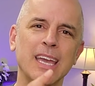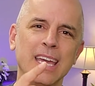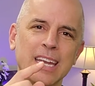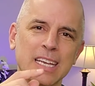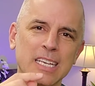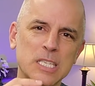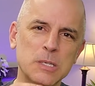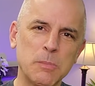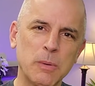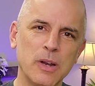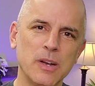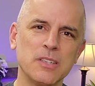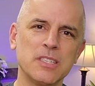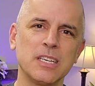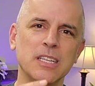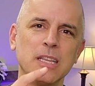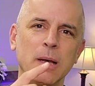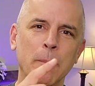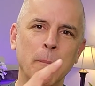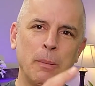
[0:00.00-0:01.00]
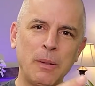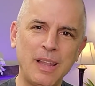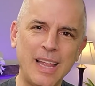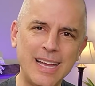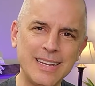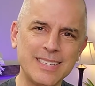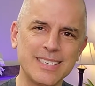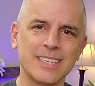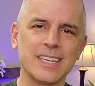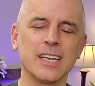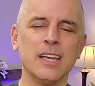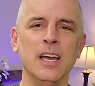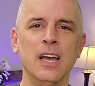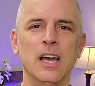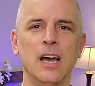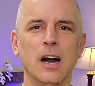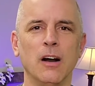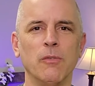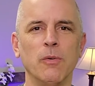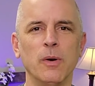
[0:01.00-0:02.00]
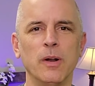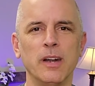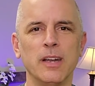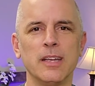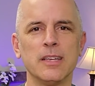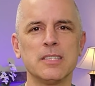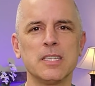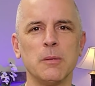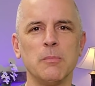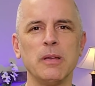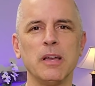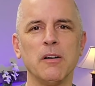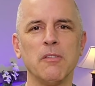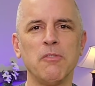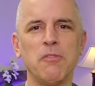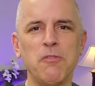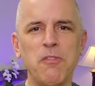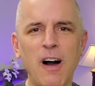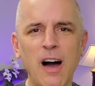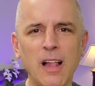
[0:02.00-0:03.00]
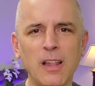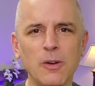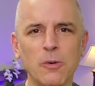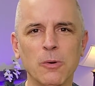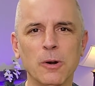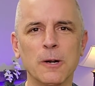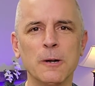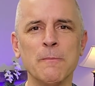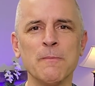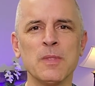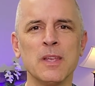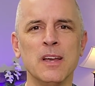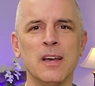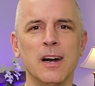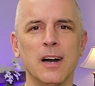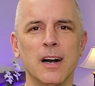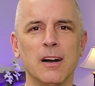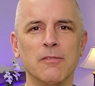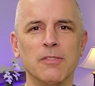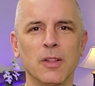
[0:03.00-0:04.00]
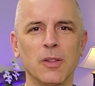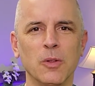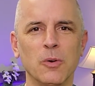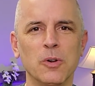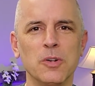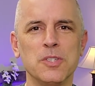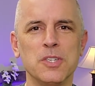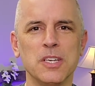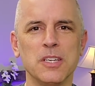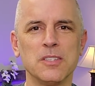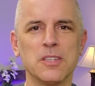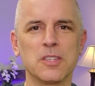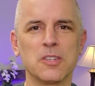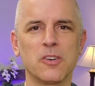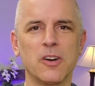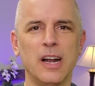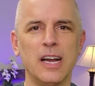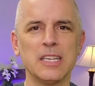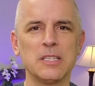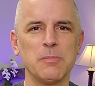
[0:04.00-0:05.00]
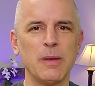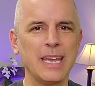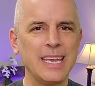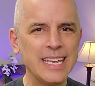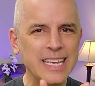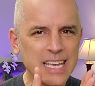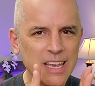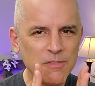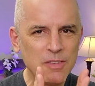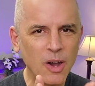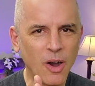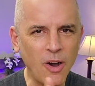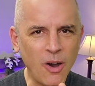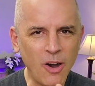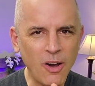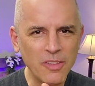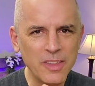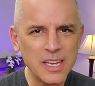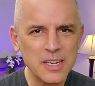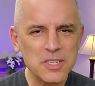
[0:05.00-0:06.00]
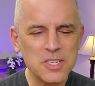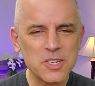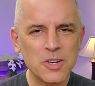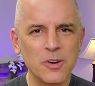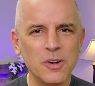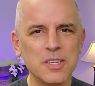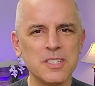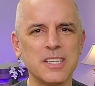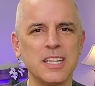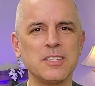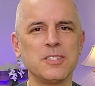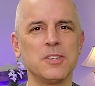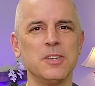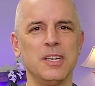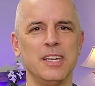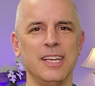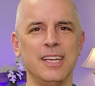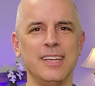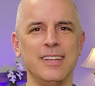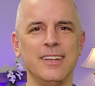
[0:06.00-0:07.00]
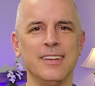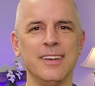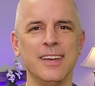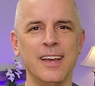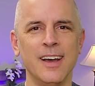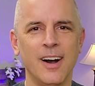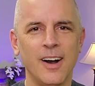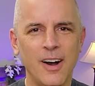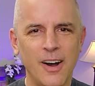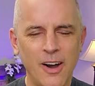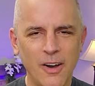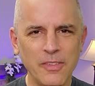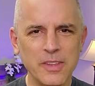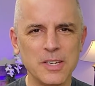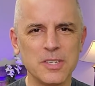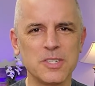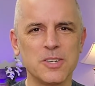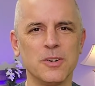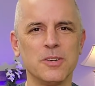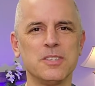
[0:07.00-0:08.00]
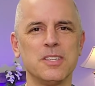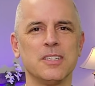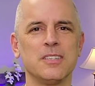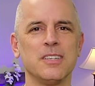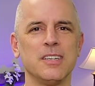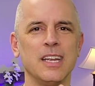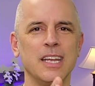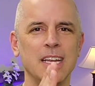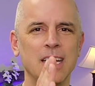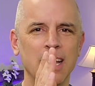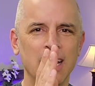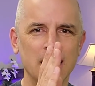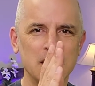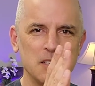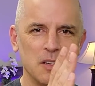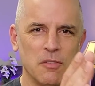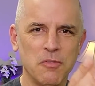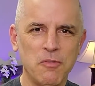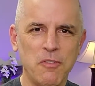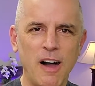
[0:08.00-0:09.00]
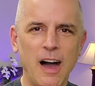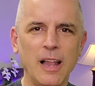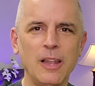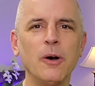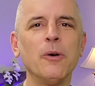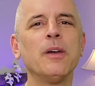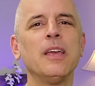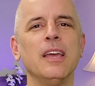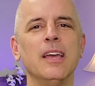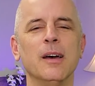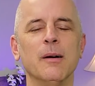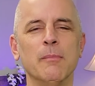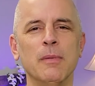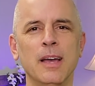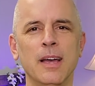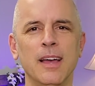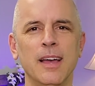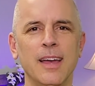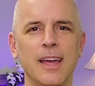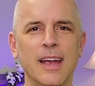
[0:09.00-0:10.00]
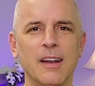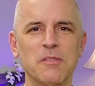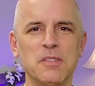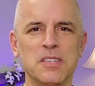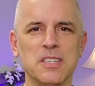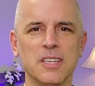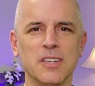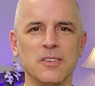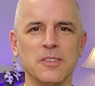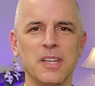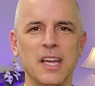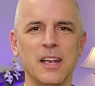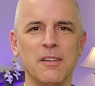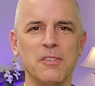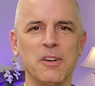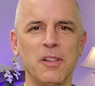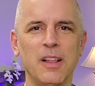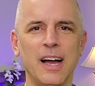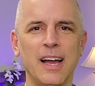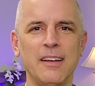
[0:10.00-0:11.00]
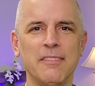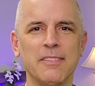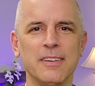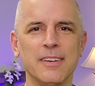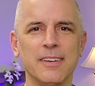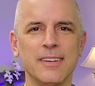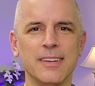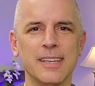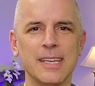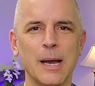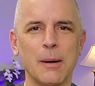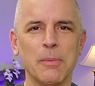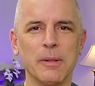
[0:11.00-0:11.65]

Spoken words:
and experiencing the blessing of what it is to be a follower of the Lord Jesus Christ. May He give you all the assurance that you need, all the assurance that you need to follow Him every single day of your life. God